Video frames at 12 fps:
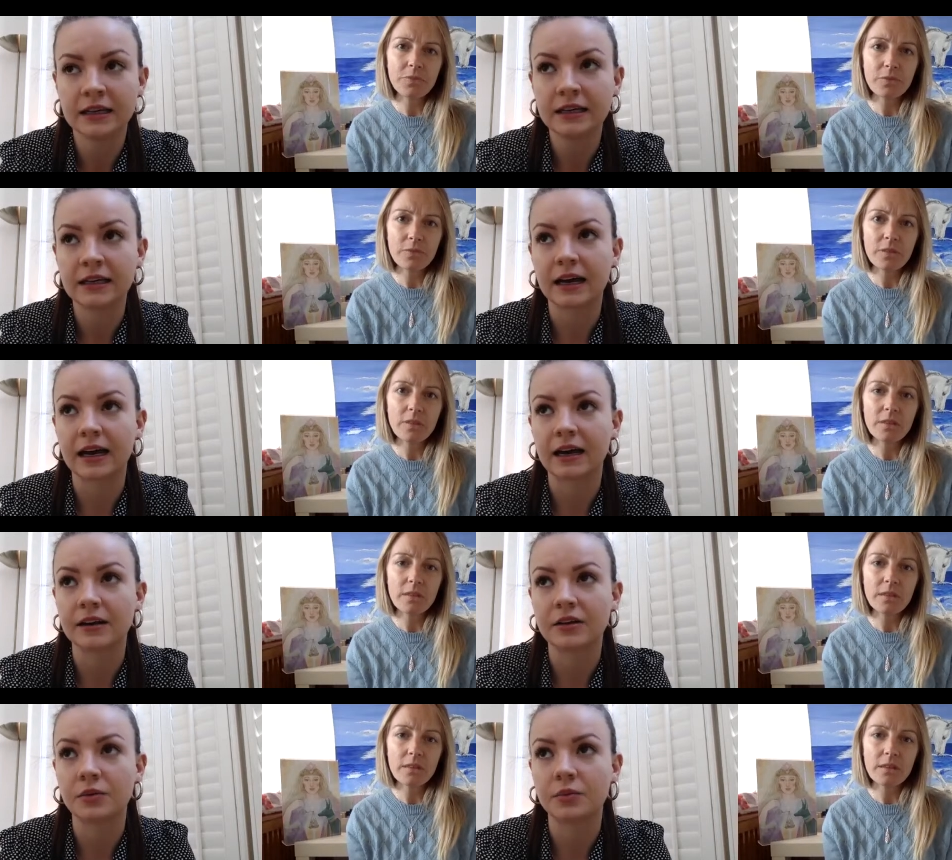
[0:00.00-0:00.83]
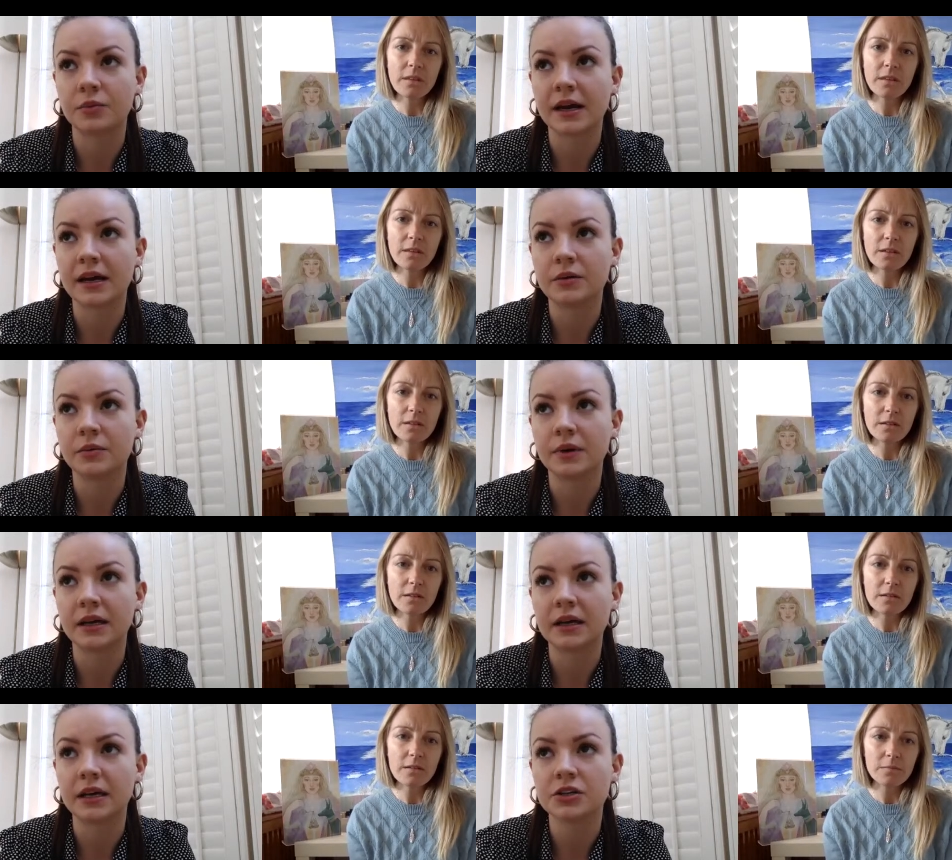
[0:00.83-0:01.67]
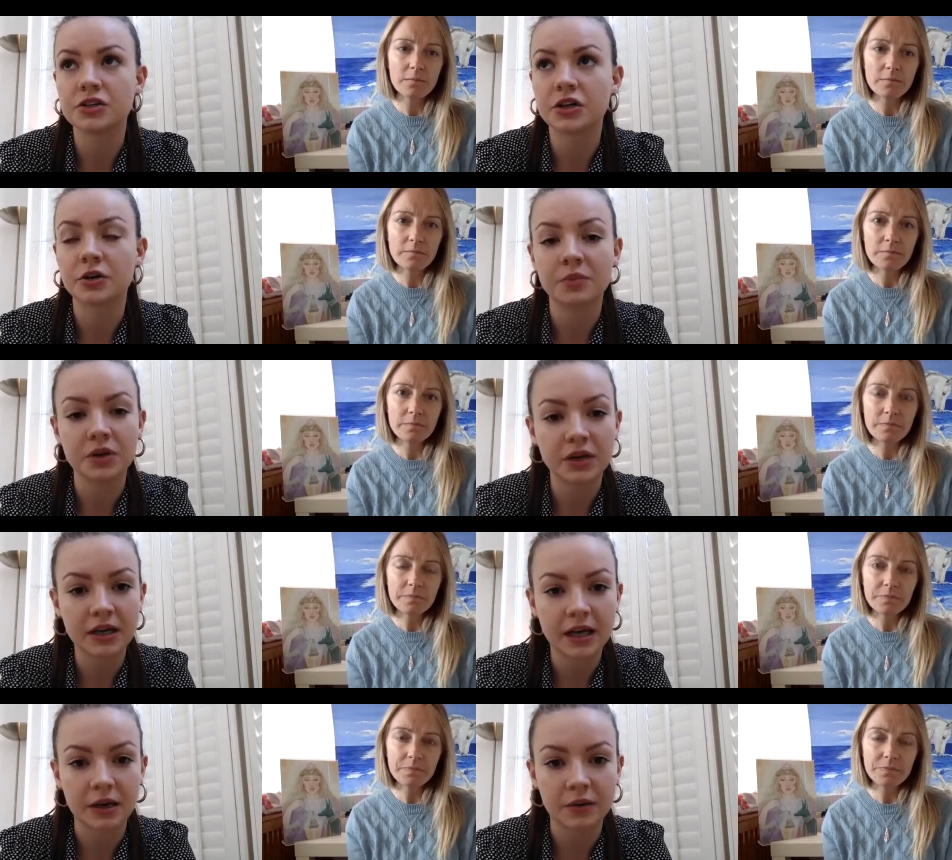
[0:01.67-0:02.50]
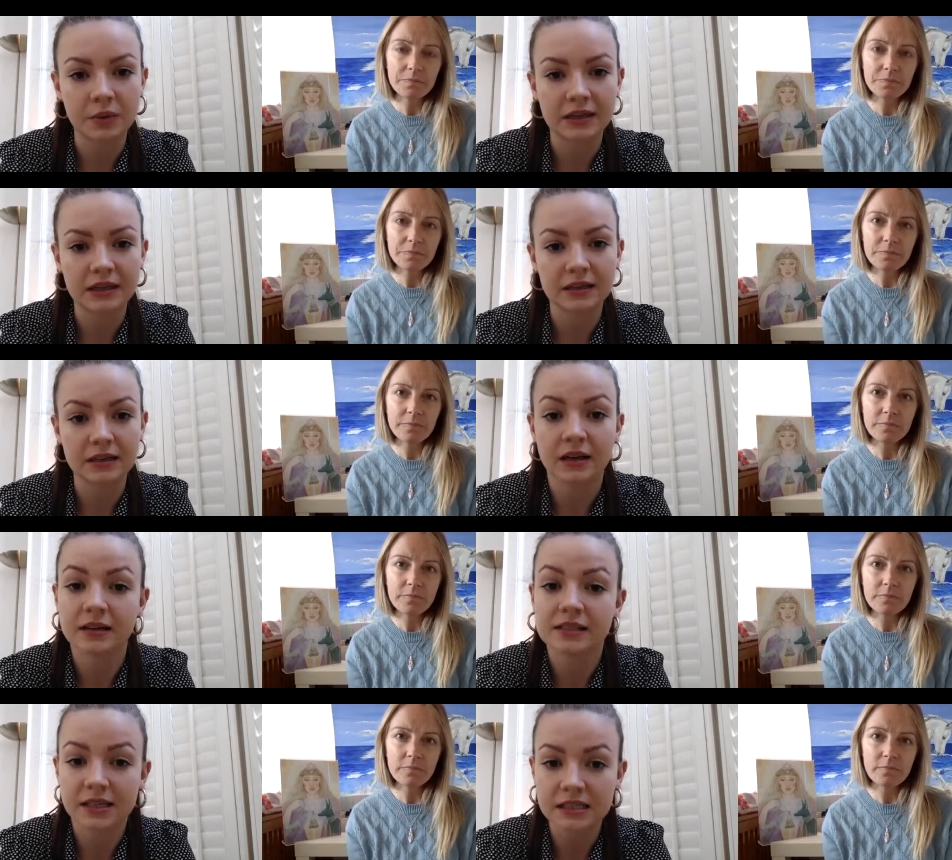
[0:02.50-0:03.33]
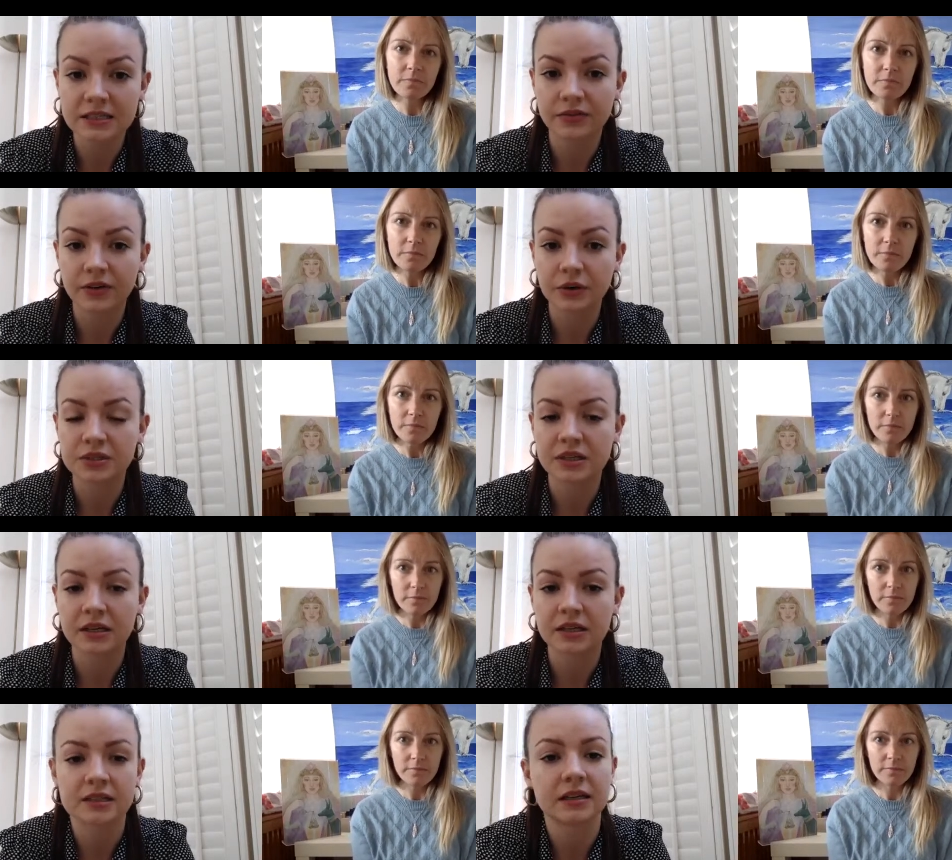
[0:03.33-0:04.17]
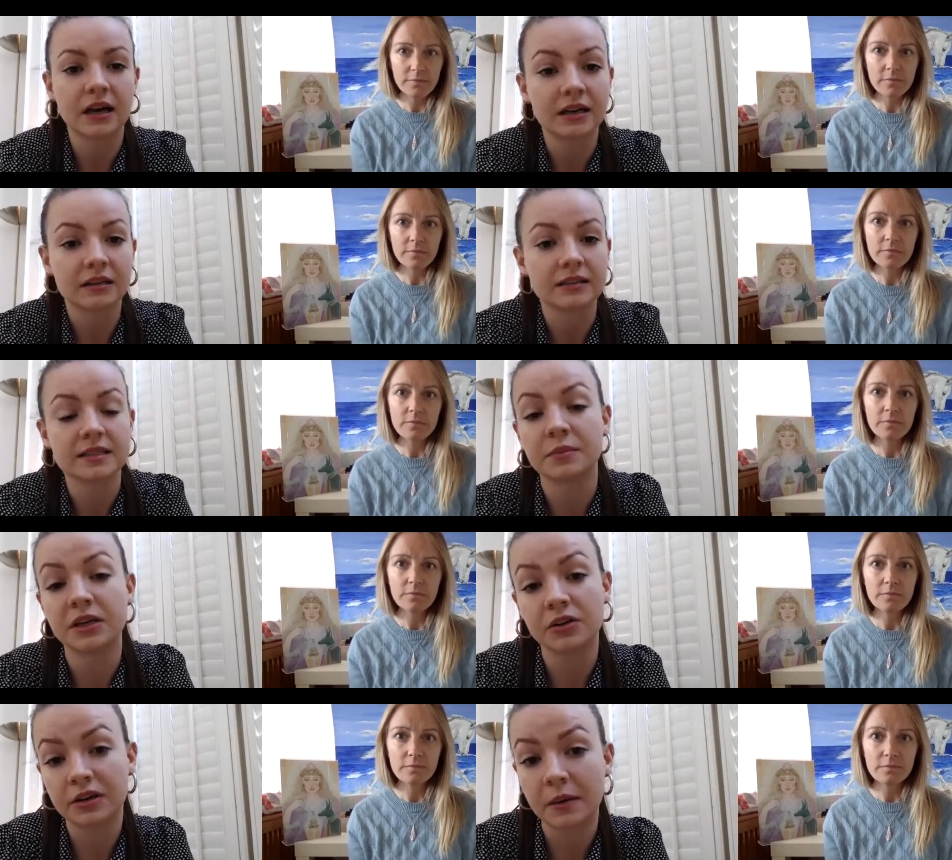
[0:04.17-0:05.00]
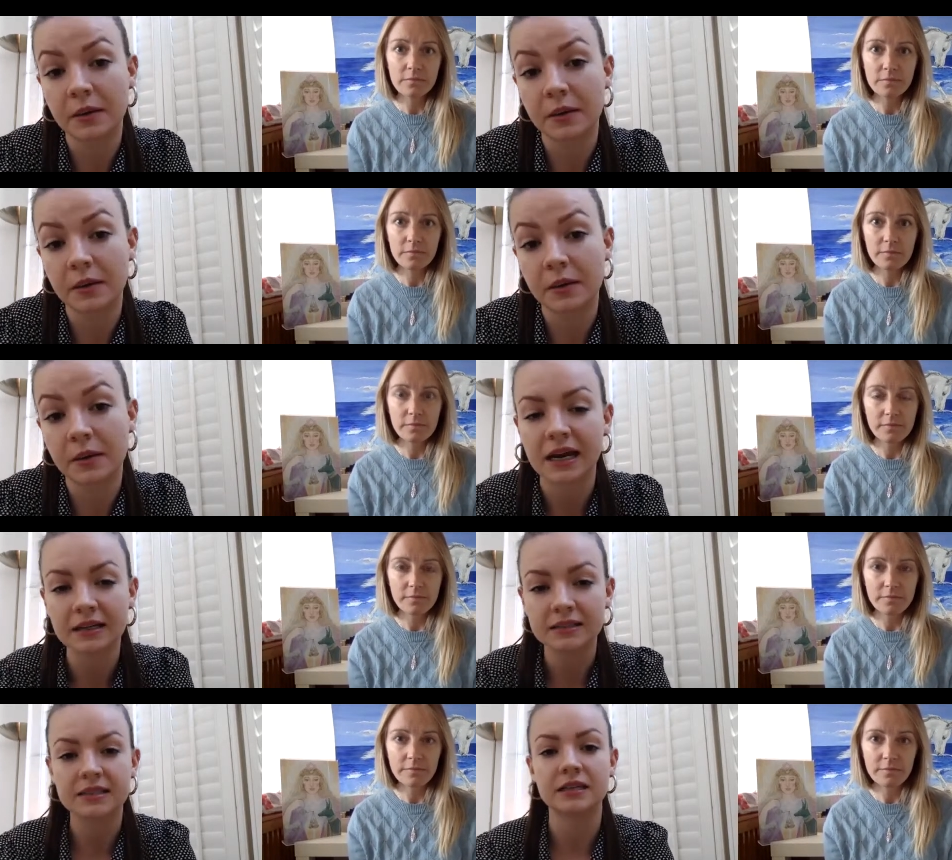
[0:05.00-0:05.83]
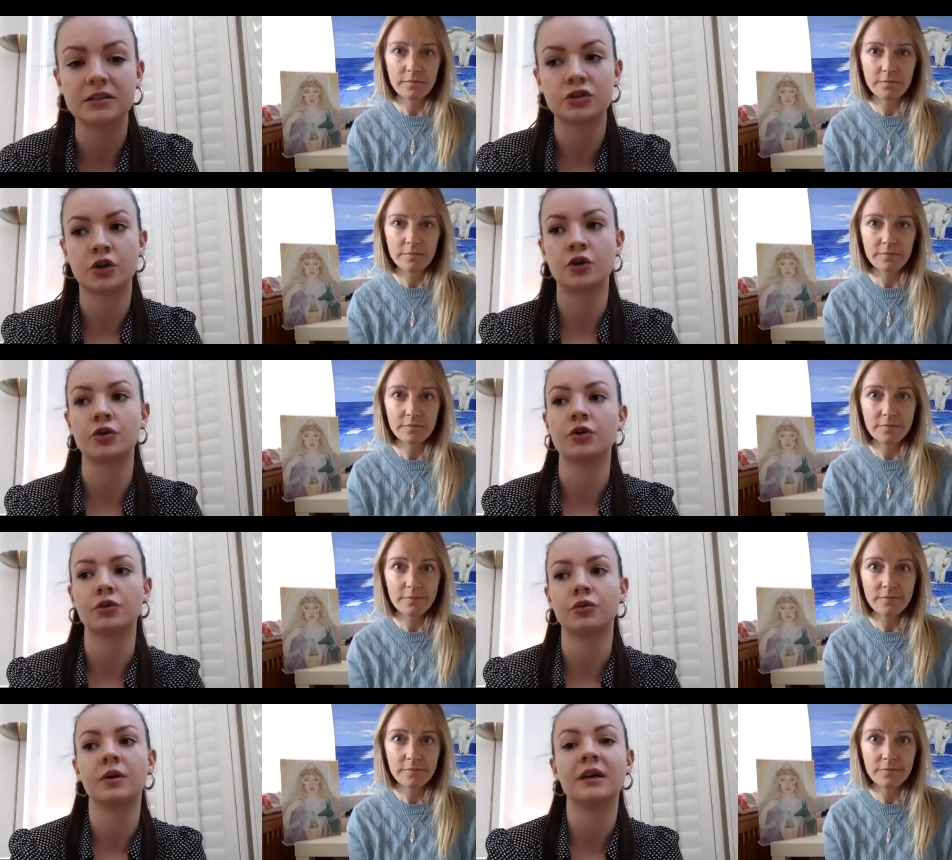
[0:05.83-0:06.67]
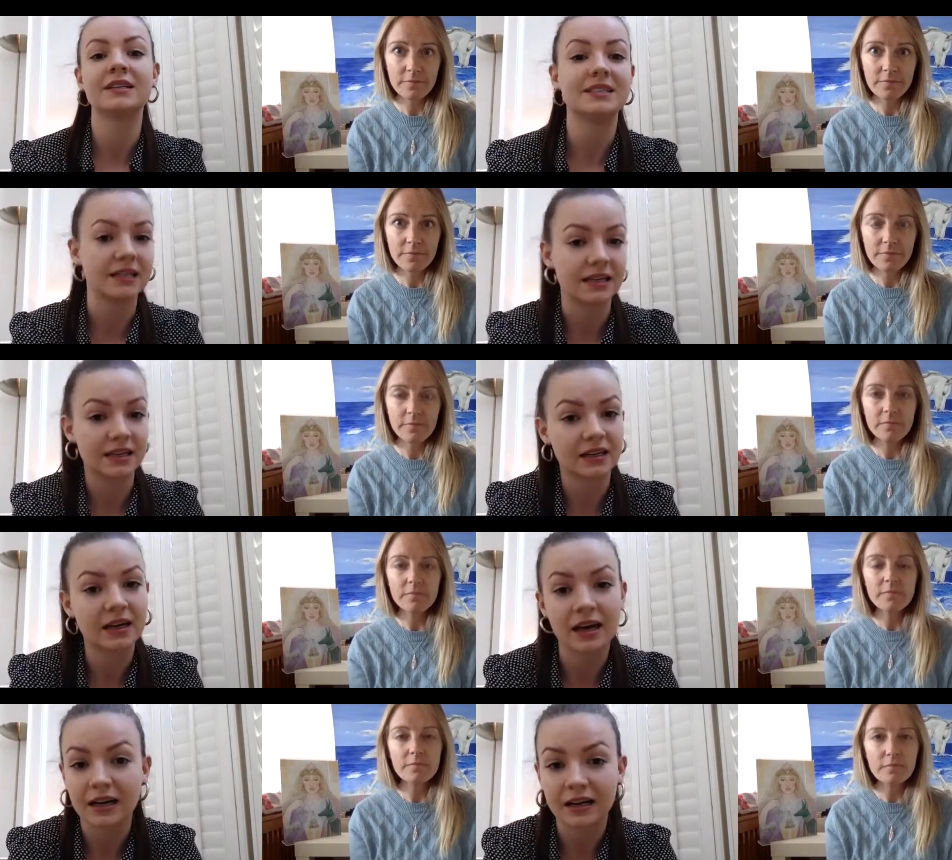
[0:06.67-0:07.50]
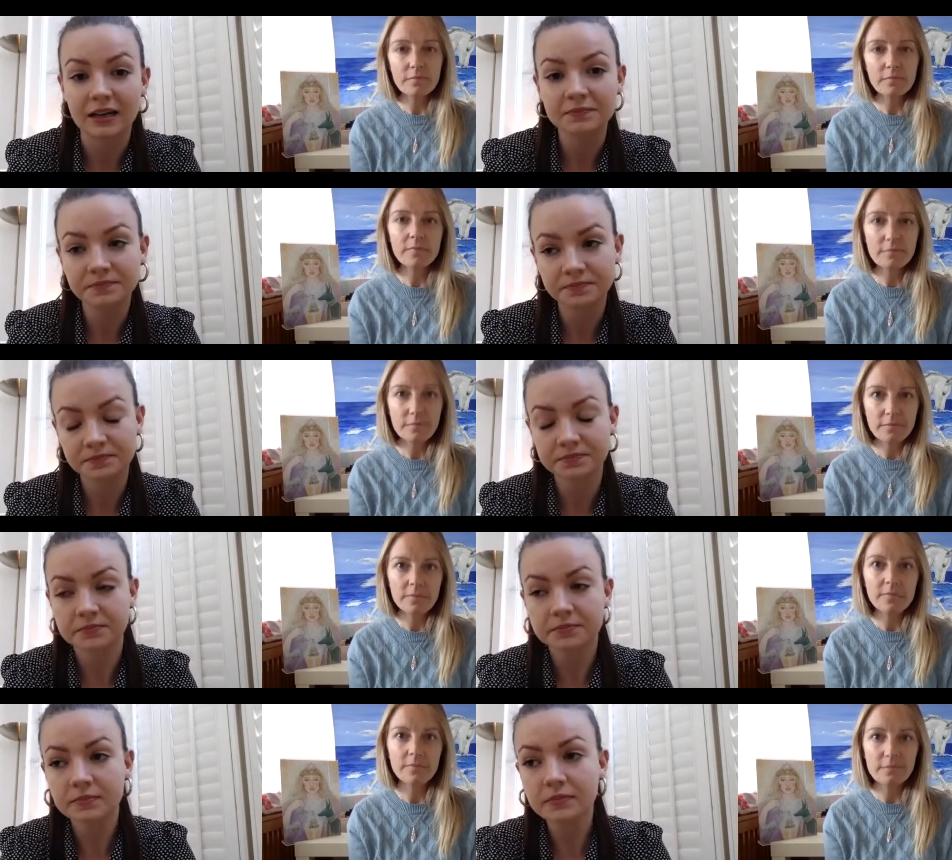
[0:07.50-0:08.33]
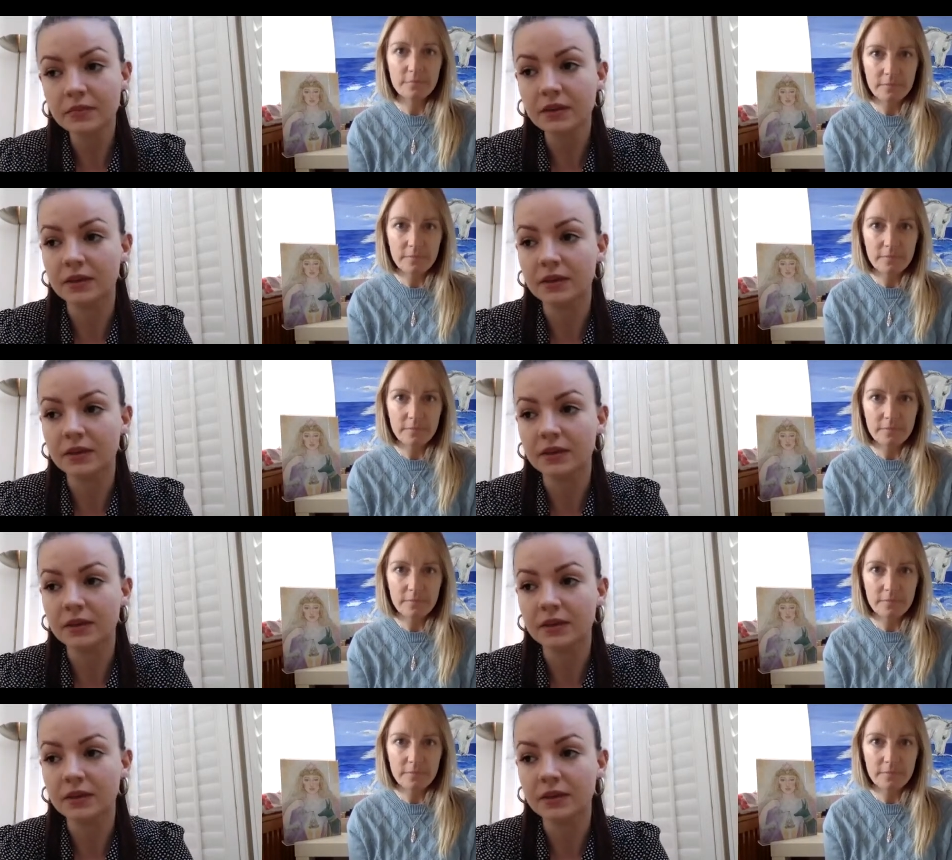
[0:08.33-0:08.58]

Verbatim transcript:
Speaker 1: and the way that we each communicate with it and identify with certain colors. I mean, you get personalities who see in color mm-hmm.